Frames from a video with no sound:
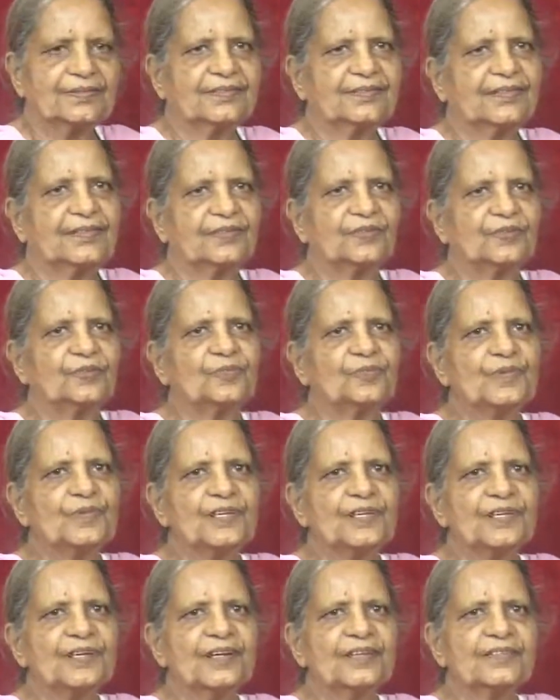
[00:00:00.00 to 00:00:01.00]
then
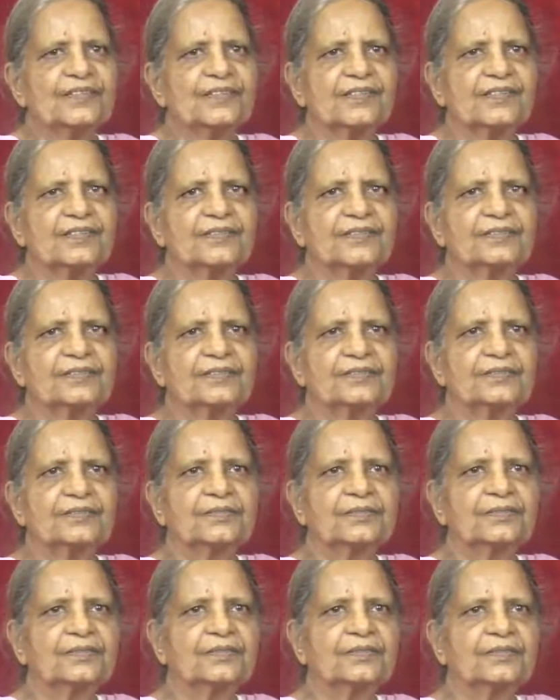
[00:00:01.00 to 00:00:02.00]
Rukmini asked,
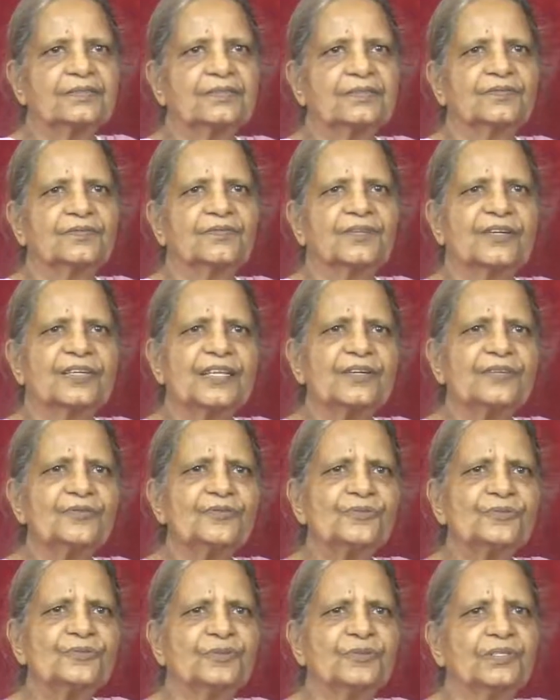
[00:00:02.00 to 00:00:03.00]
What are
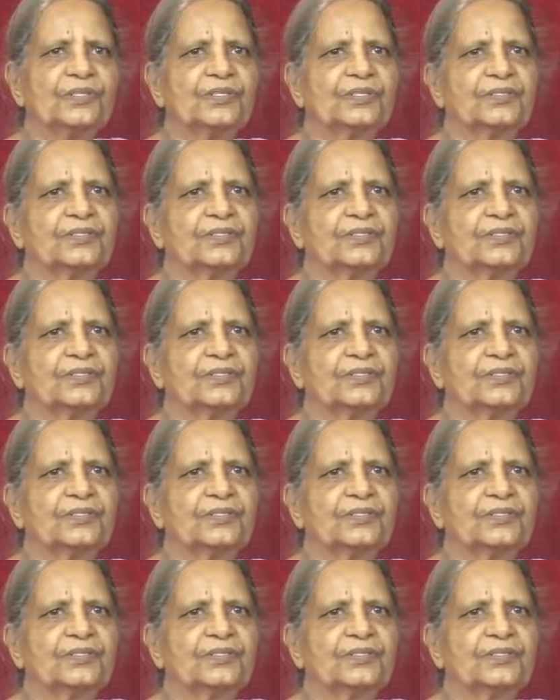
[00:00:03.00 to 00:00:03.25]
you doing?